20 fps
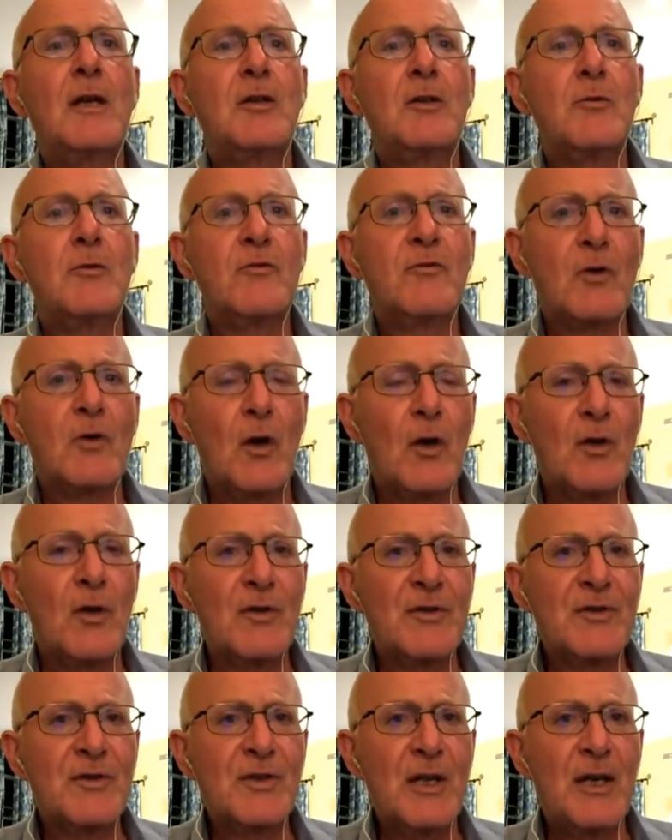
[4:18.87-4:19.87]
You've
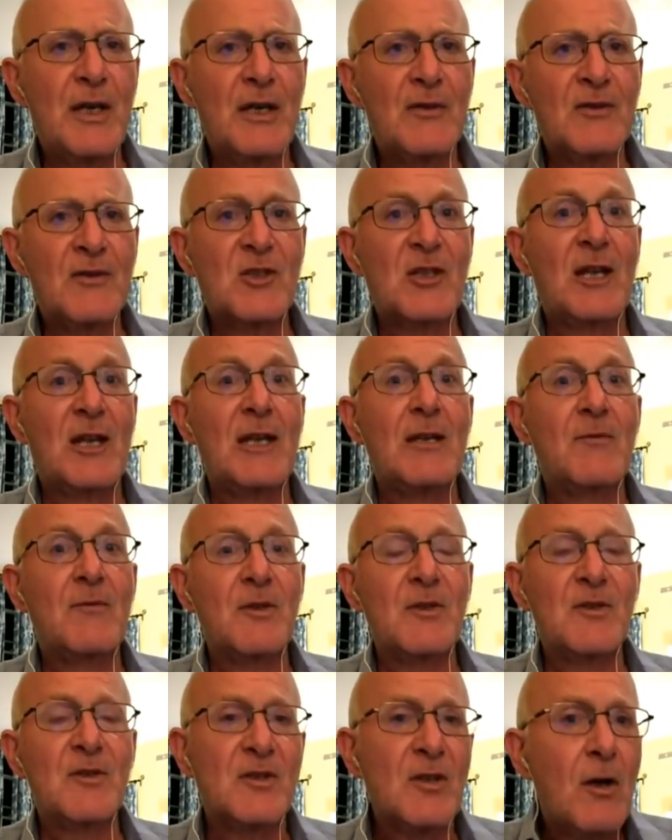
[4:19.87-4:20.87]
got
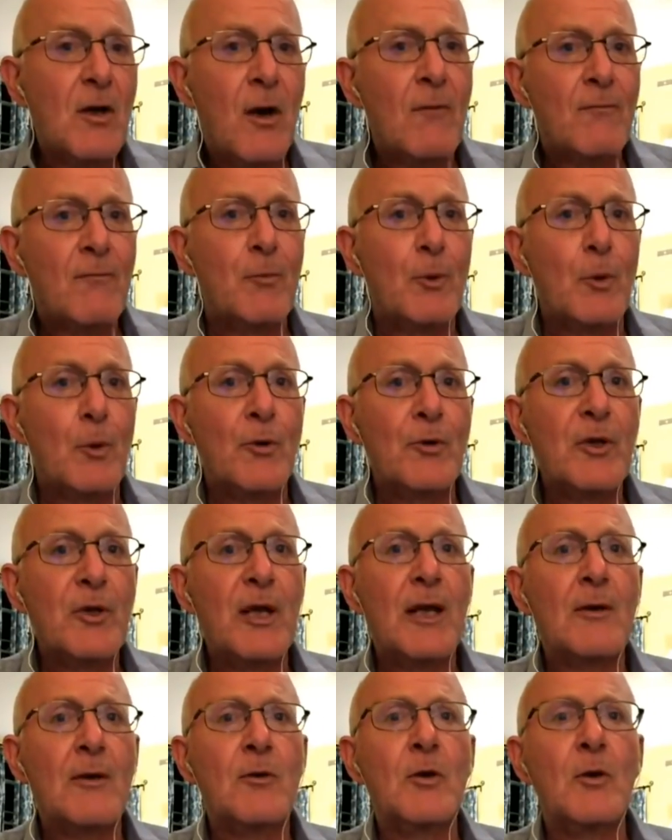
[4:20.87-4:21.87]
slavers off
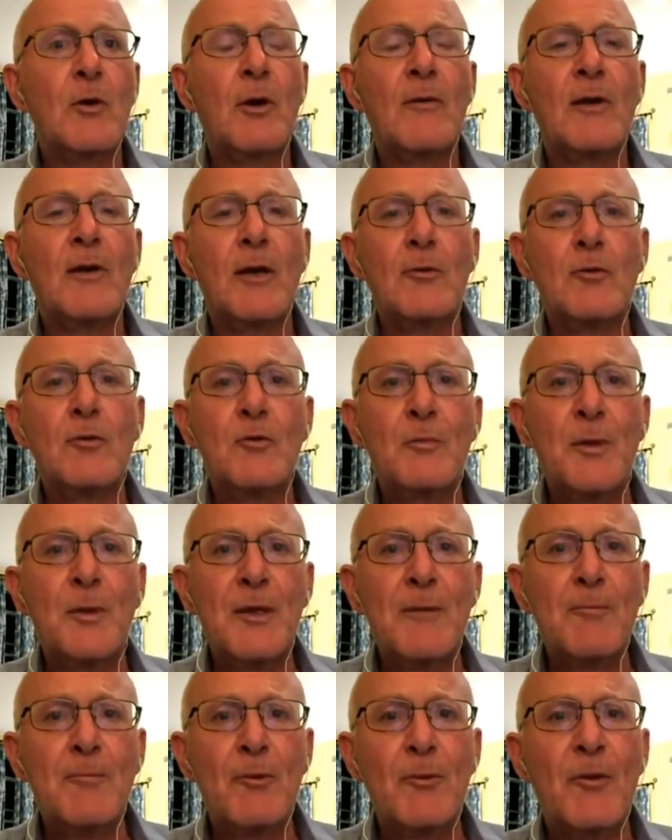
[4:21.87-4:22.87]
Borneo who are local
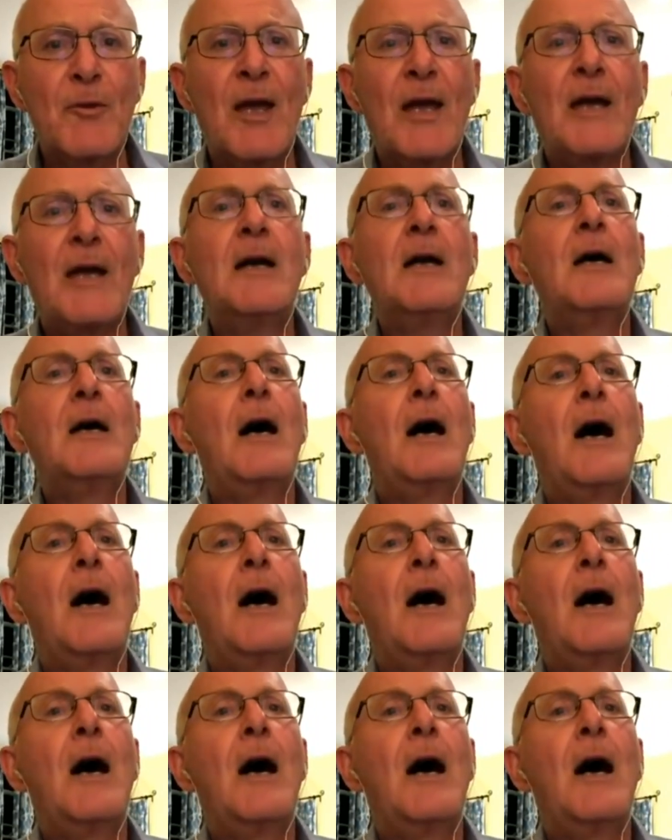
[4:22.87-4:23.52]
people there.